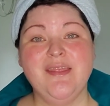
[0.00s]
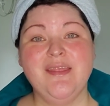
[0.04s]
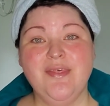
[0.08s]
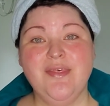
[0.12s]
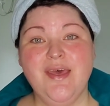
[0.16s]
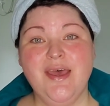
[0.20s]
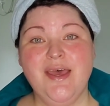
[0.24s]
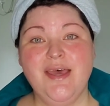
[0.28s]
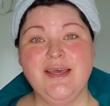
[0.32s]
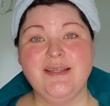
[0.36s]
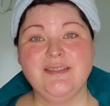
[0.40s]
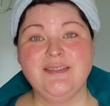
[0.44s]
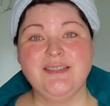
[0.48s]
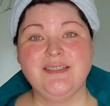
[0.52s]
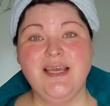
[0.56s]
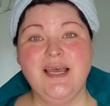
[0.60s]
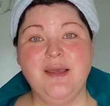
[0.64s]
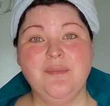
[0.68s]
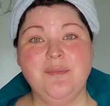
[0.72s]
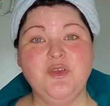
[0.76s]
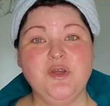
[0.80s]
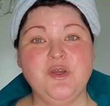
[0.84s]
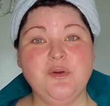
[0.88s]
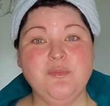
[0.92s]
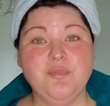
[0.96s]
that
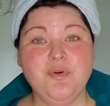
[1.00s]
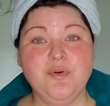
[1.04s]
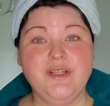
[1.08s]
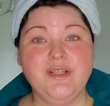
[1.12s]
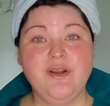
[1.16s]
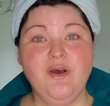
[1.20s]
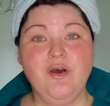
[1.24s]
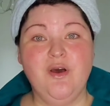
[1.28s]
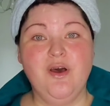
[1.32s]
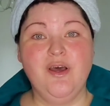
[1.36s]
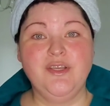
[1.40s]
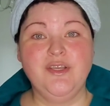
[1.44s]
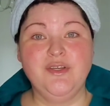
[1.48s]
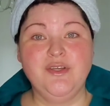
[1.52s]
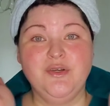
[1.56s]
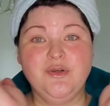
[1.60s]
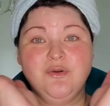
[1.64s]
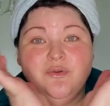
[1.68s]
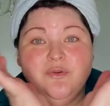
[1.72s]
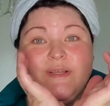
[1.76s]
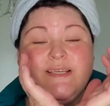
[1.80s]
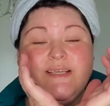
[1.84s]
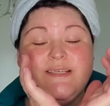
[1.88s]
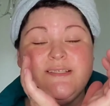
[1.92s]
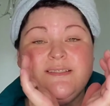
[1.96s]
um, you can put on your
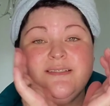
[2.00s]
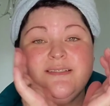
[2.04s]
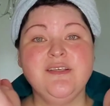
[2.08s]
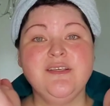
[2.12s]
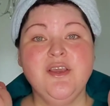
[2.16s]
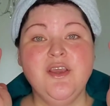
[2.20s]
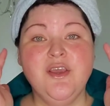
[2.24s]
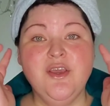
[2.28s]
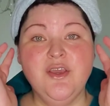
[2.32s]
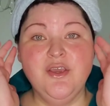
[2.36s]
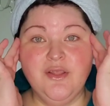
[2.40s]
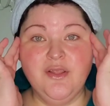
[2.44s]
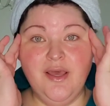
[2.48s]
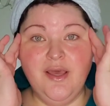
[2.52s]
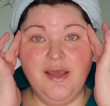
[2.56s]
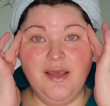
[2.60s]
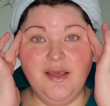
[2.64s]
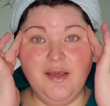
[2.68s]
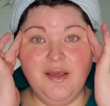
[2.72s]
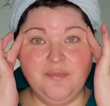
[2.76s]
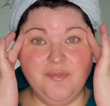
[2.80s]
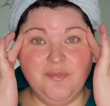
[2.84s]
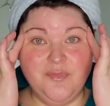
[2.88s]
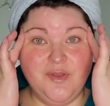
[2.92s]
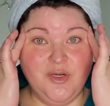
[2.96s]
wrists,
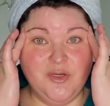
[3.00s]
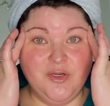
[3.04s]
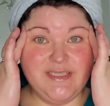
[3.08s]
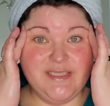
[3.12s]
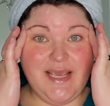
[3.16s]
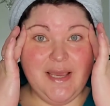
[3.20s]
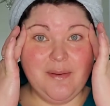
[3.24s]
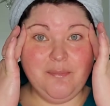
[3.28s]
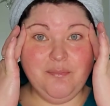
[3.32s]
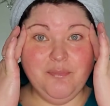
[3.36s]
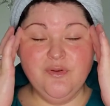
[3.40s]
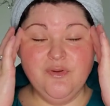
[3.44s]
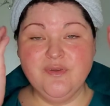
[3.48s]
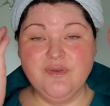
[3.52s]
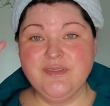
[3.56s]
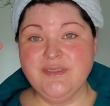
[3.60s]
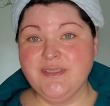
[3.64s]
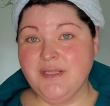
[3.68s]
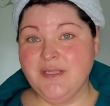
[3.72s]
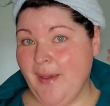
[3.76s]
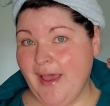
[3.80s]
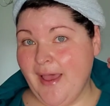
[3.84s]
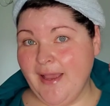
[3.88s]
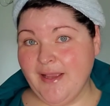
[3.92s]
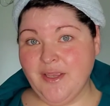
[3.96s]
um, your temples,
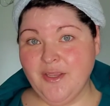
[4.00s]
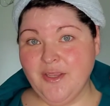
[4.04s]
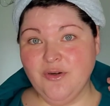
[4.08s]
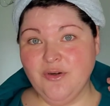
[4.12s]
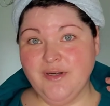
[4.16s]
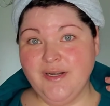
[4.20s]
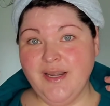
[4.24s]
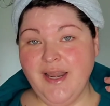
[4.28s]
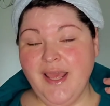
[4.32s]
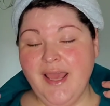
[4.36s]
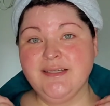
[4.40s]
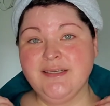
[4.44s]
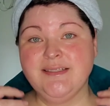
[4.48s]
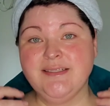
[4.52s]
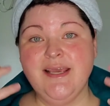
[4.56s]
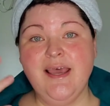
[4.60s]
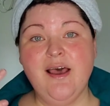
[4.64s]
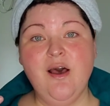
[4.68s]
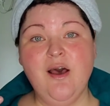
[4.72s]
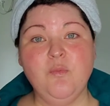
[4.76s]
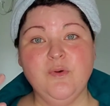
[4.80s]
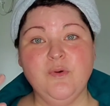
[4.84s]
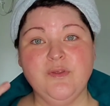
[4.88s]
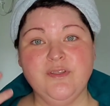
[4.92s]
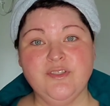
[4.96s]
the back of your neck to
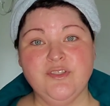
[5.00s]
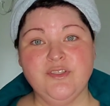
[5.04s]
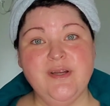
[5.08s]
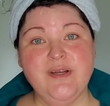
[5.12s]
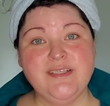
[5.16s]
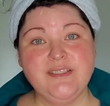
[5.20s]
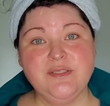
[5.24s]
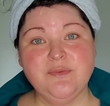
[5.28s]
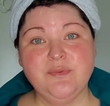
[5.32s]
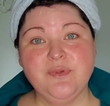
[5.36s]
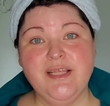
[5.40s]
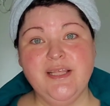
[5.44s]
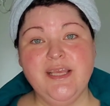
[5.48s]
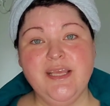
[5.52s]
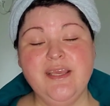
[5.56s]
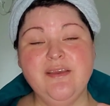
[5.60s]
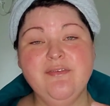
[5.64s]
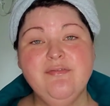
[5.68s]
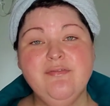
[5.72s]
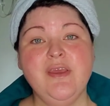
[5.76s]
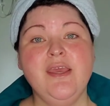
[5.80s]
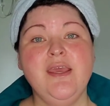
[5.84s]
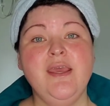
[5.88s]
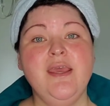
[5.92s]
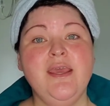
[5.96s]
help with stress
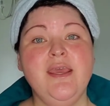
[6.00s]
relief.